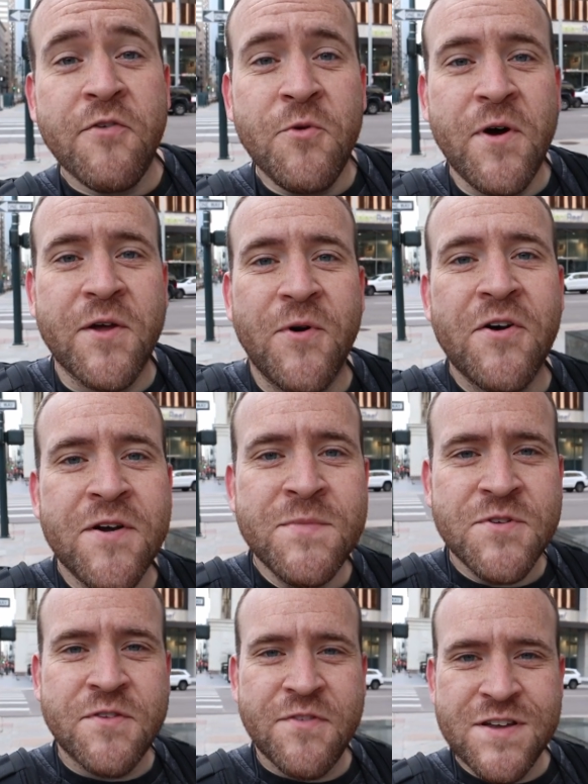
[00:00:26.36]
everyone and welcome
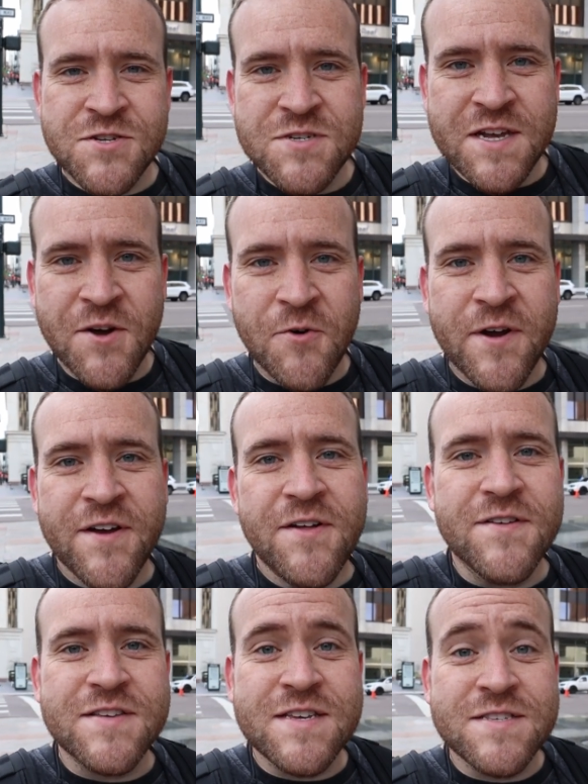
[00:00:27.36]
to Adventures in
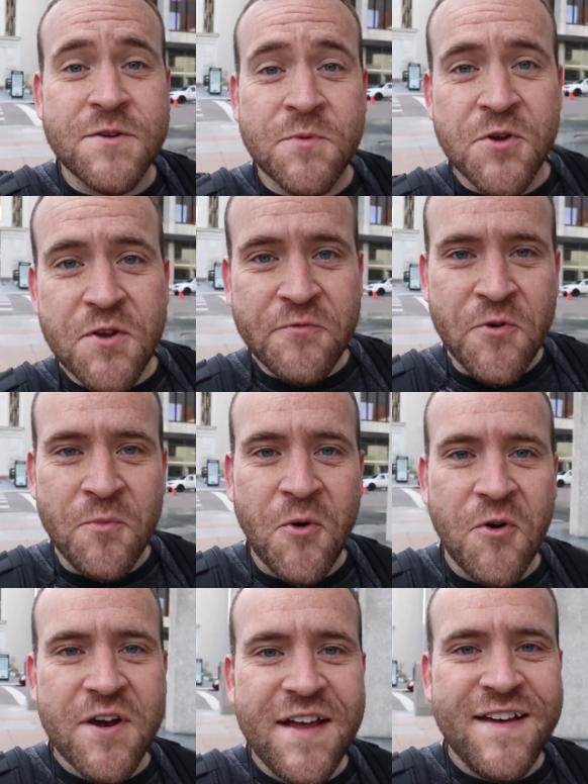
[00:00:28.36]
Coriolis. It's a beautiful
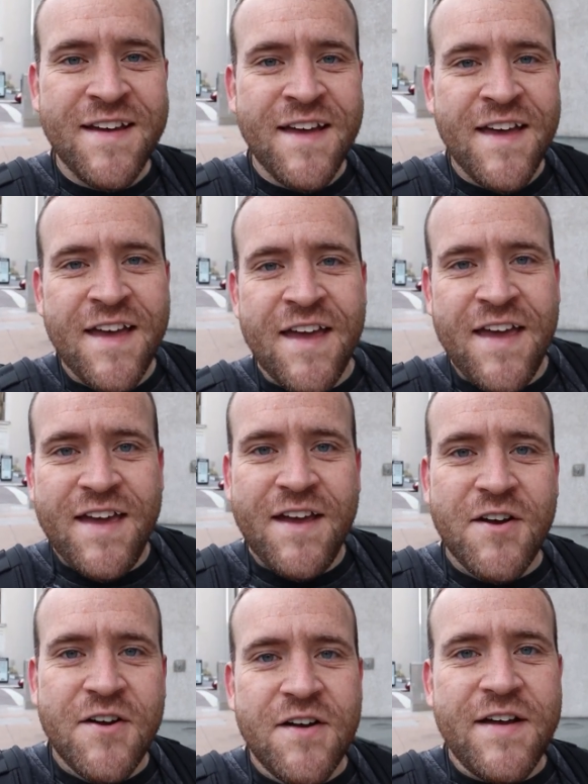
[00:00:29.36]
morning
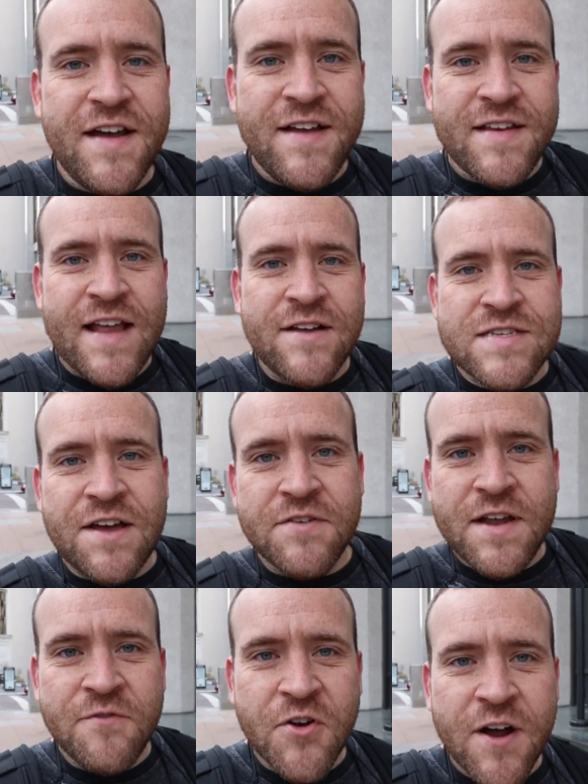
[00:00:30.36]
here in downtown
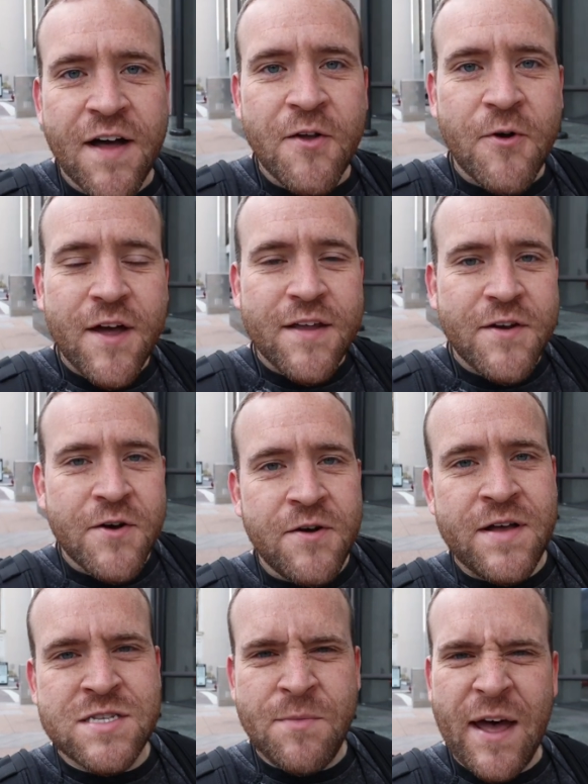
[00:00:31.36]
Denver, Colorado.
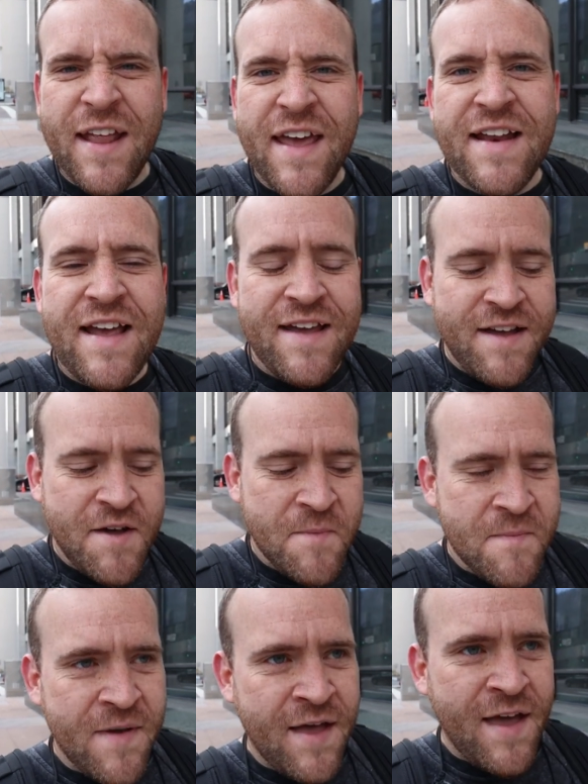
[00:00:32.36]
It's about 8
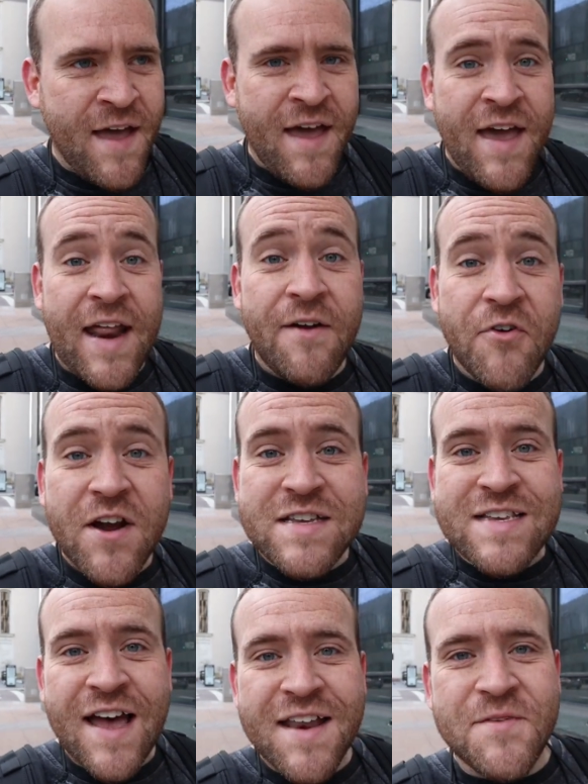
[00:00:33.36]
a.m. and I'm very
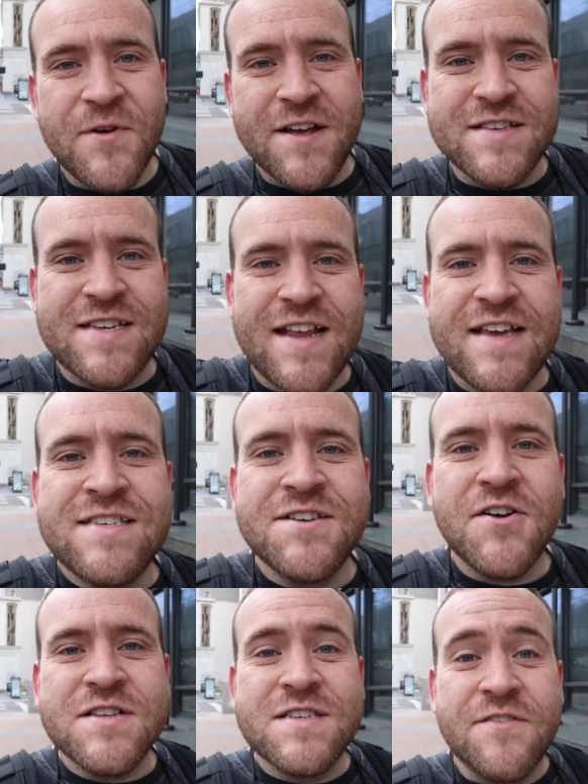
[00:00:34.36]
excited because today
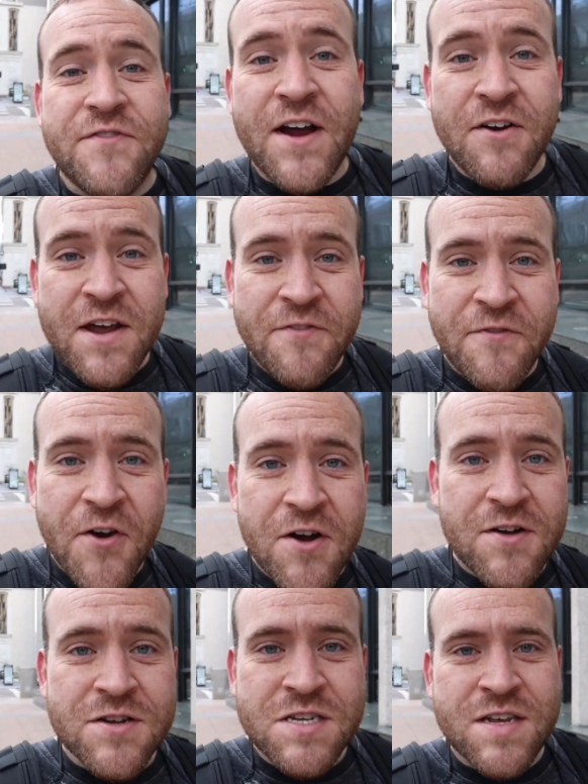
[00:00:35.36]
starts the very
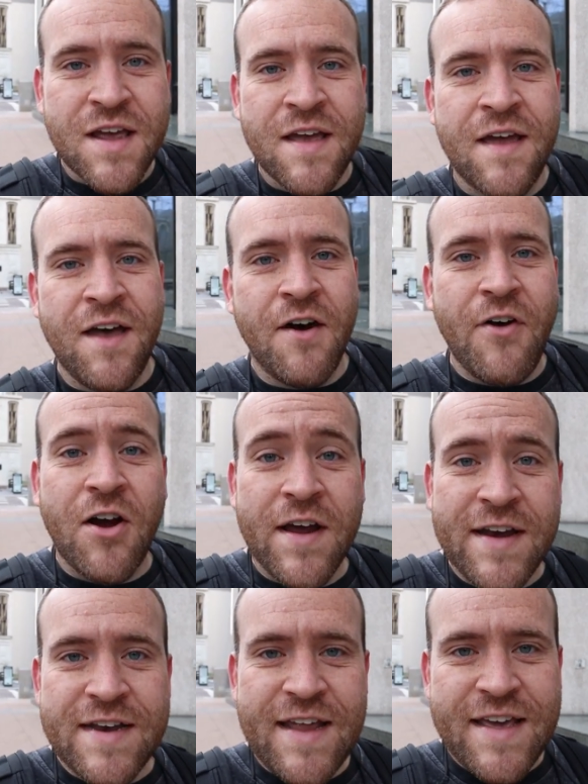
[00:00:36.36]
first of our
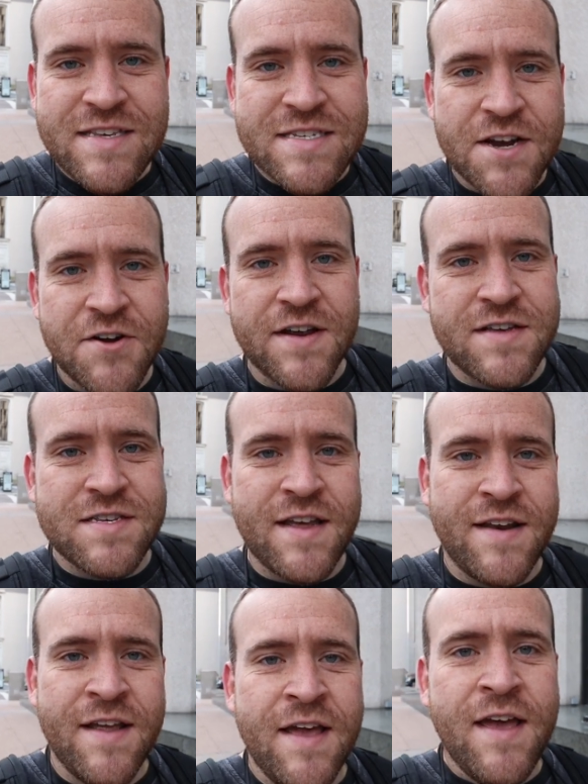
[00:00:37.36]
In a Day series,
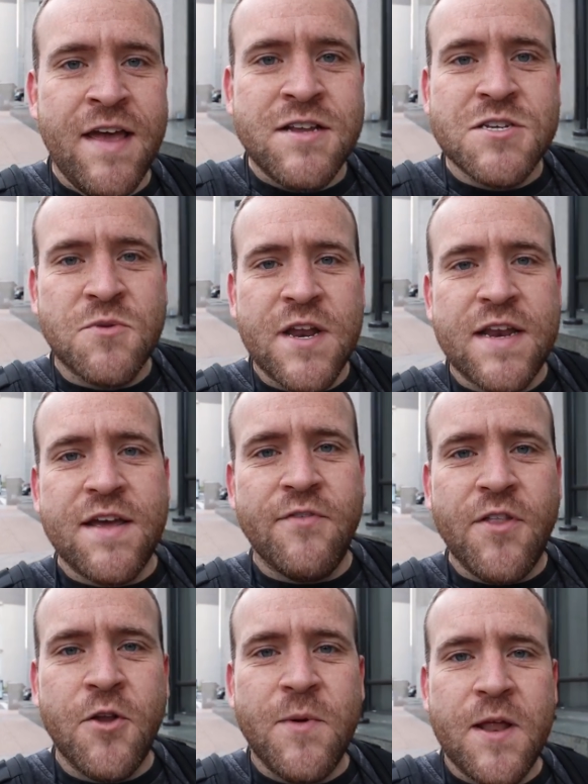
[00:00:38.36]
and just wanted to give
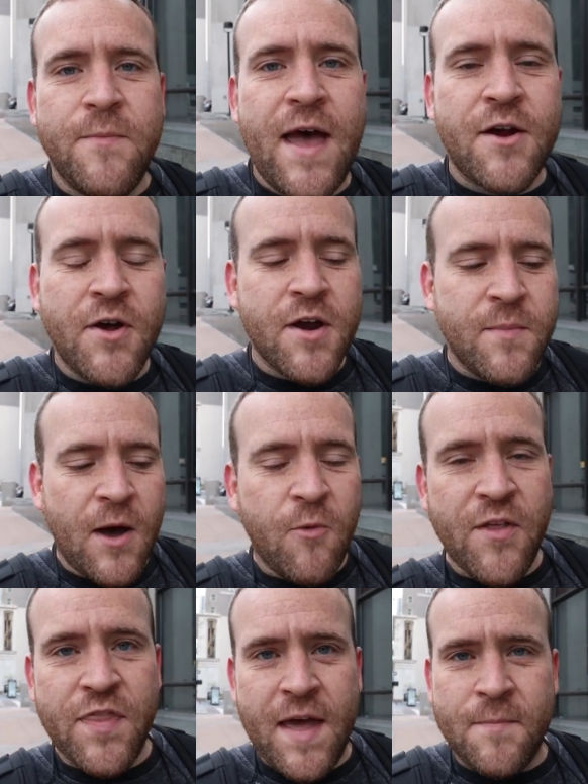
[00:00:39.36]
a little bit of background about
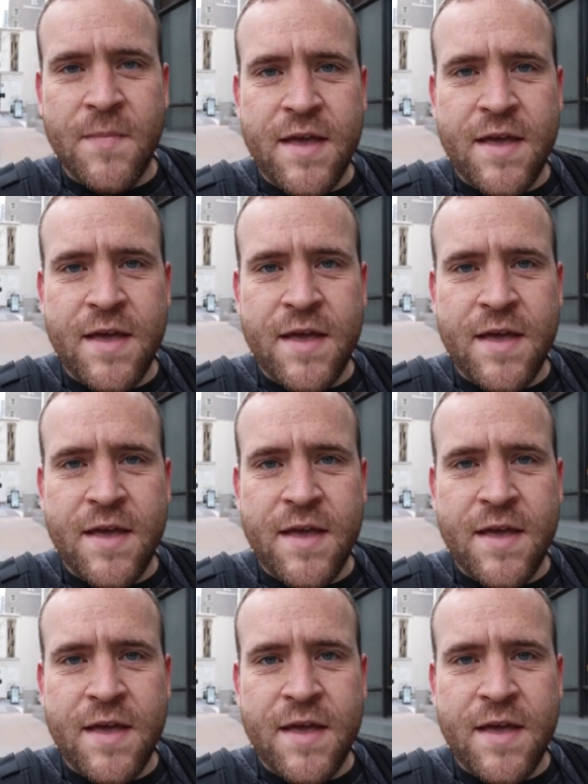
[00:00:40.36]
what that